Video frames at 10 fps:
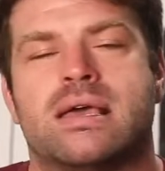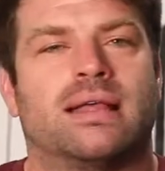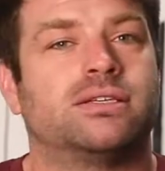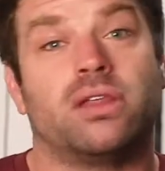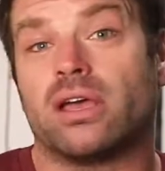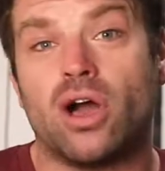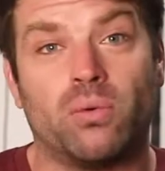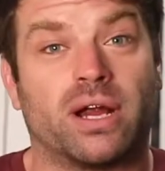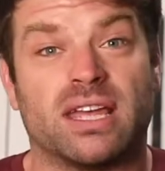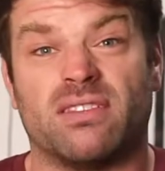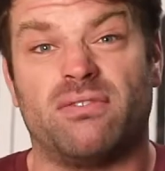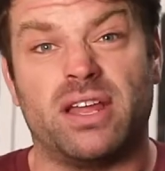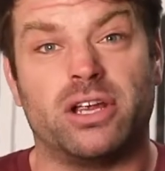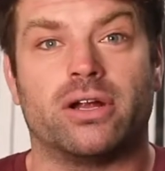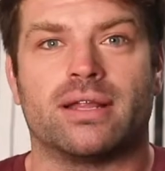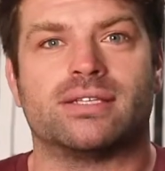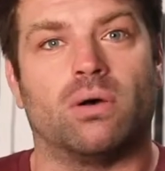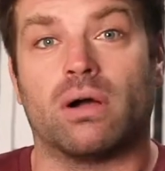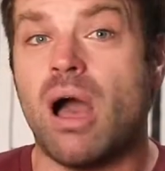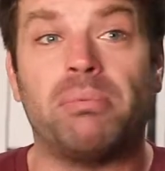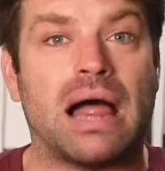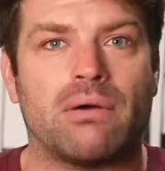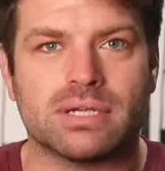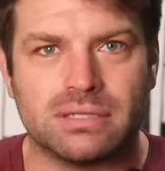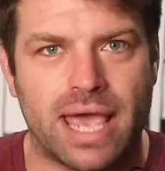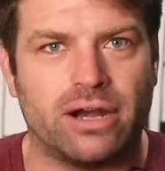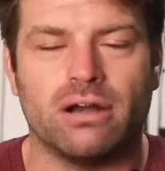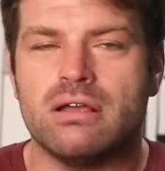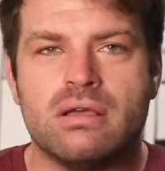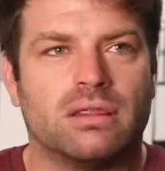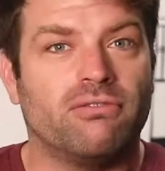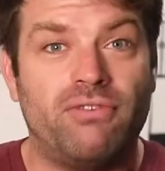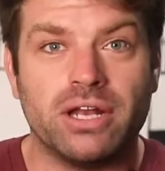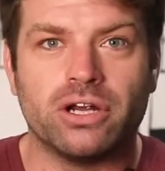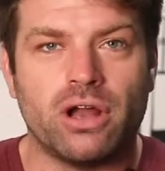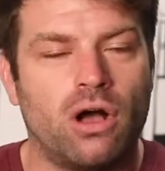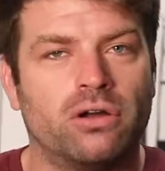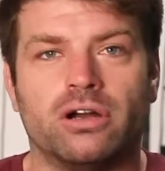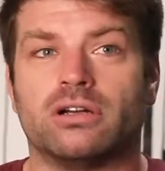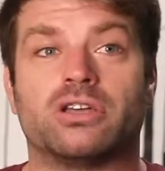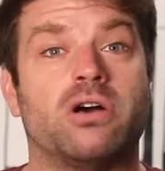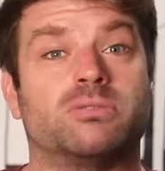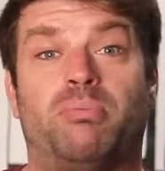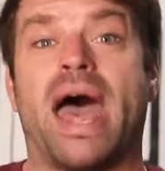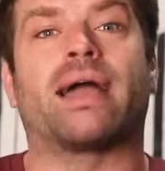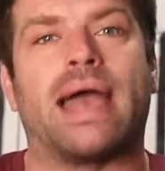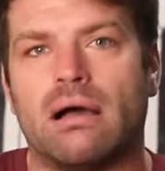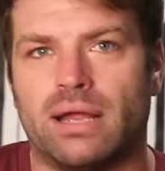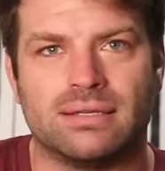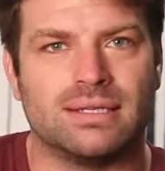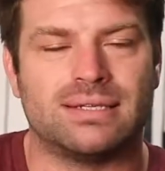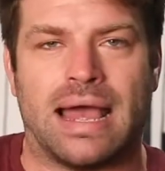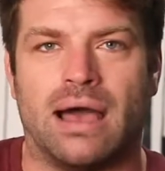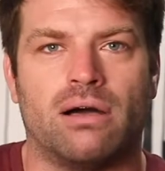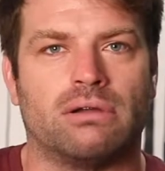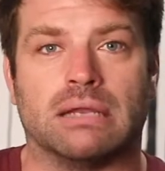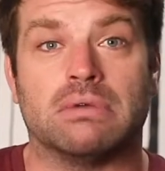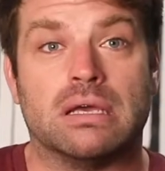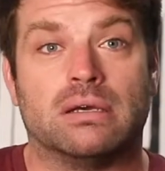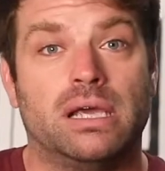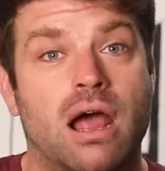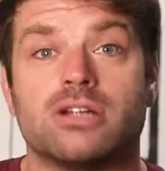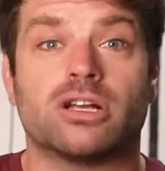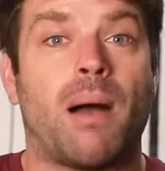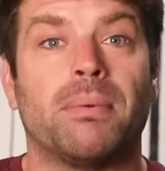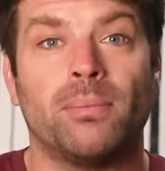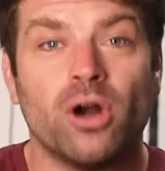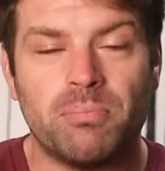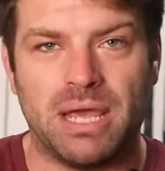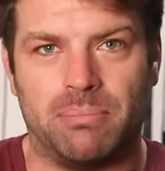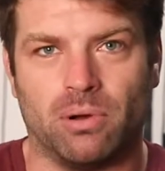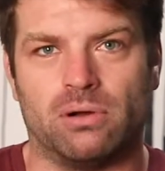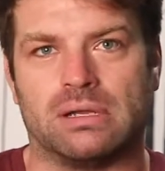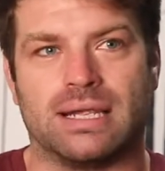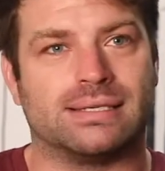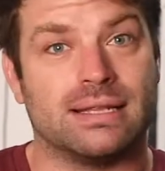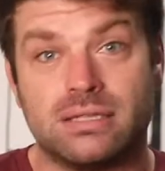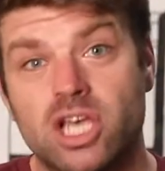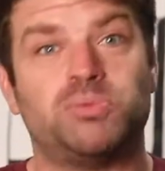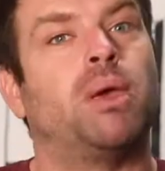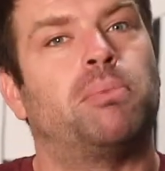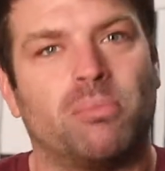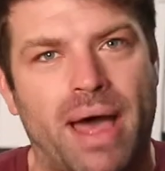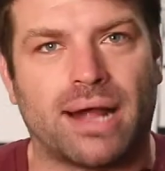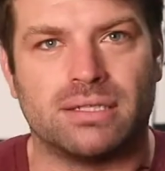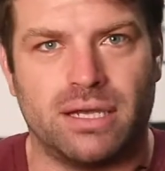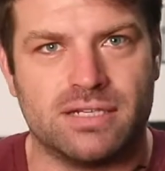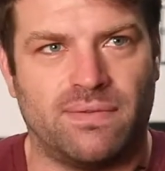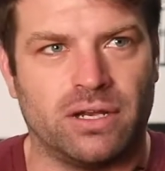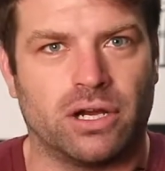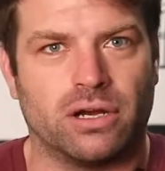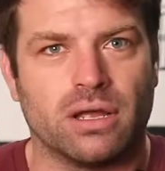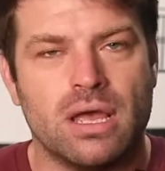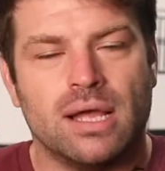And so they go work in the vineyard. And so a couple hours later, the vineyard owner goes back out into town, and he hires a couple more people, and he sends those people back to his vineyard